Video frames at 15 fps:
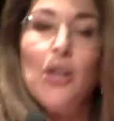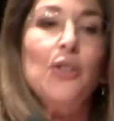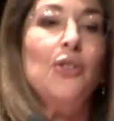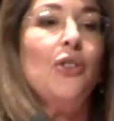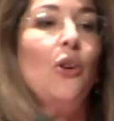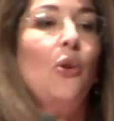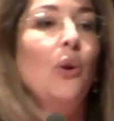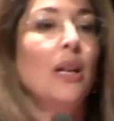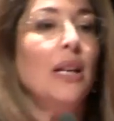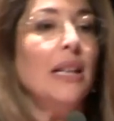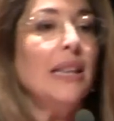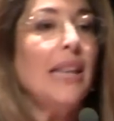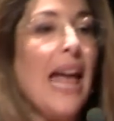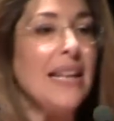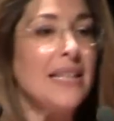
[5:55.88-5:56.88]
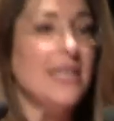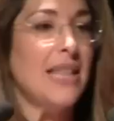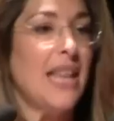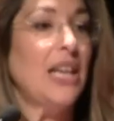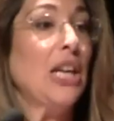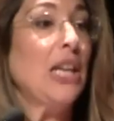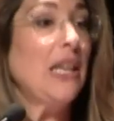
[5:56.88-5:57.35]
So less
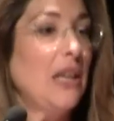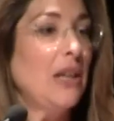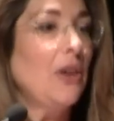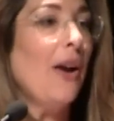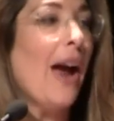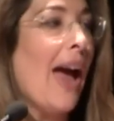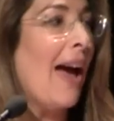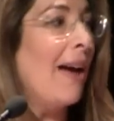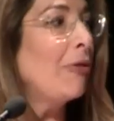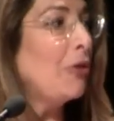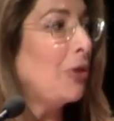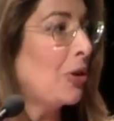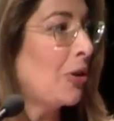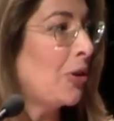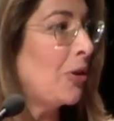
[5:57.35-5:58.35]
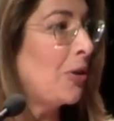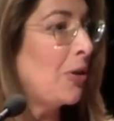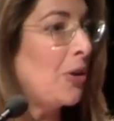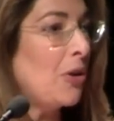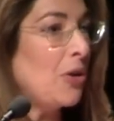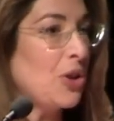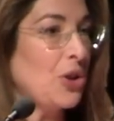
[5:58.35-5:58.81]
than a year after
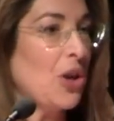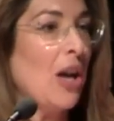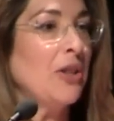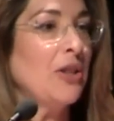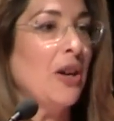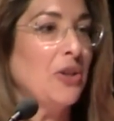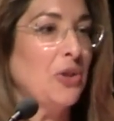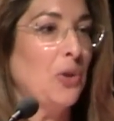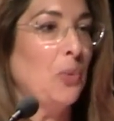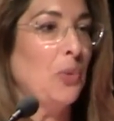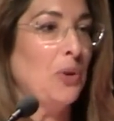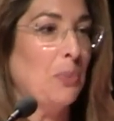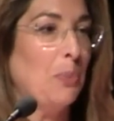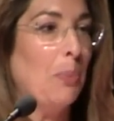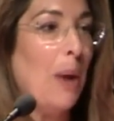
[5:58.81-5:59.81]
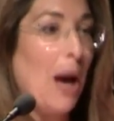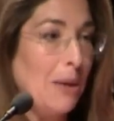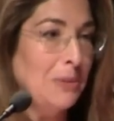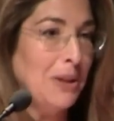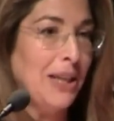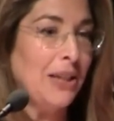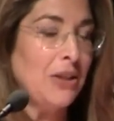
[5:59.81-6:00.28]
the shock doctrine was
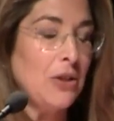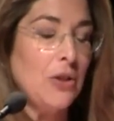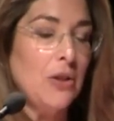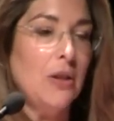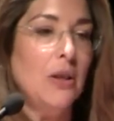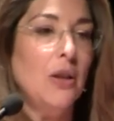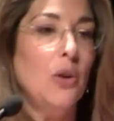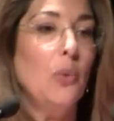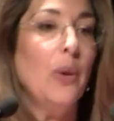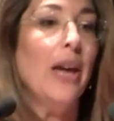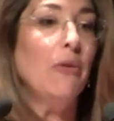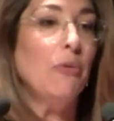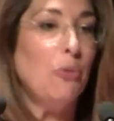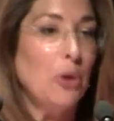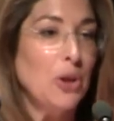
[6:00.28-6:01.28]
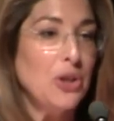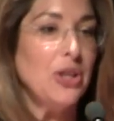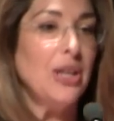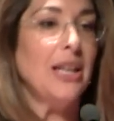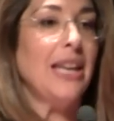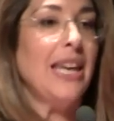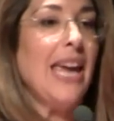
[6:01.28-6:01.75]
published, we
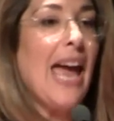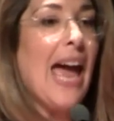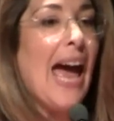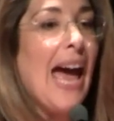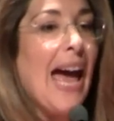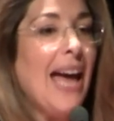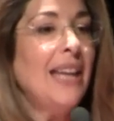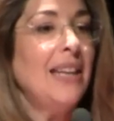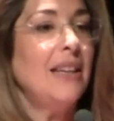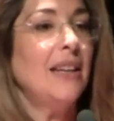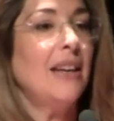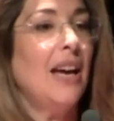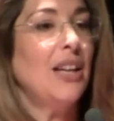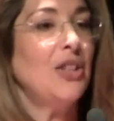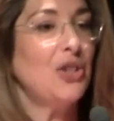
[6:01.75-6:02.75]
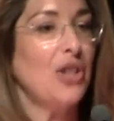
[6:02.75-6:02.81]
unfortunately had a